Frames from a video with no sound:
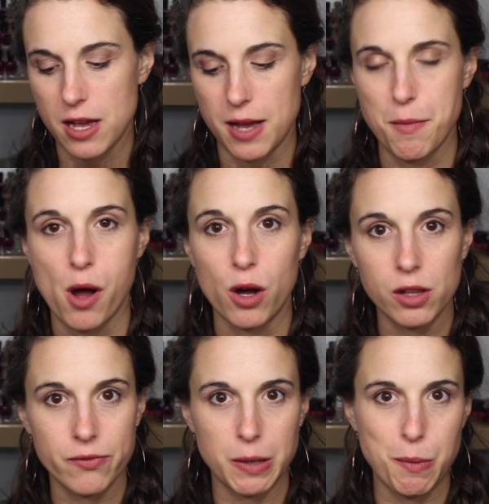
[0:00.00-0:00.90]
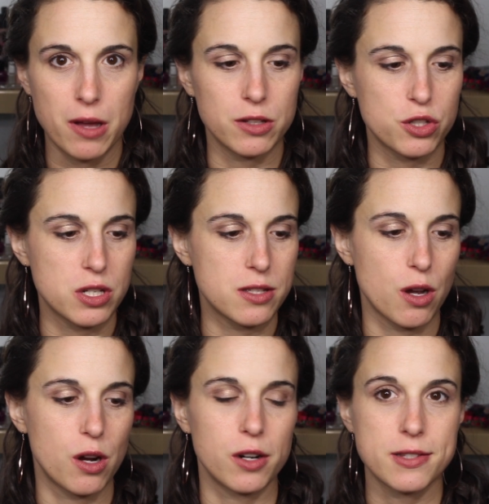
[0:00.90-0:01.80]
All of their polishes
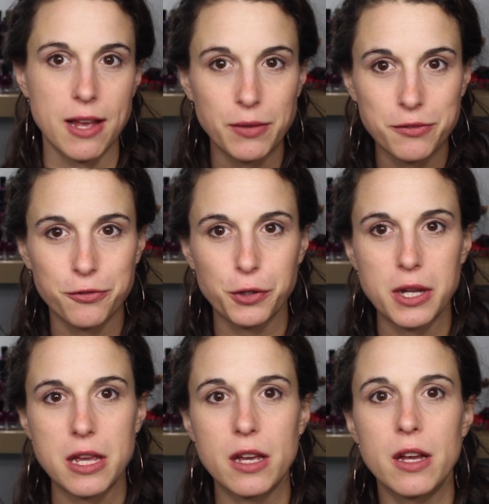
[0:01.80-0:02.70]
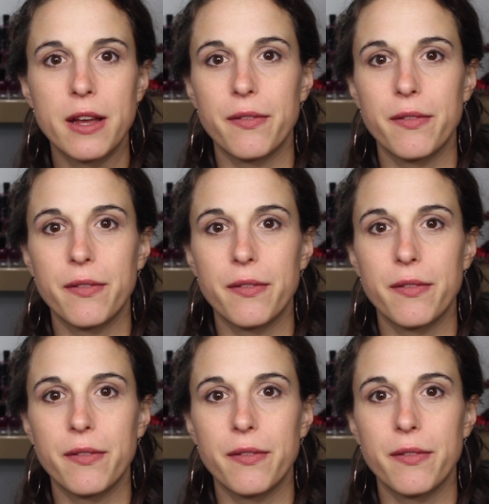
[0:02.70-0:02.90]
are 7 free,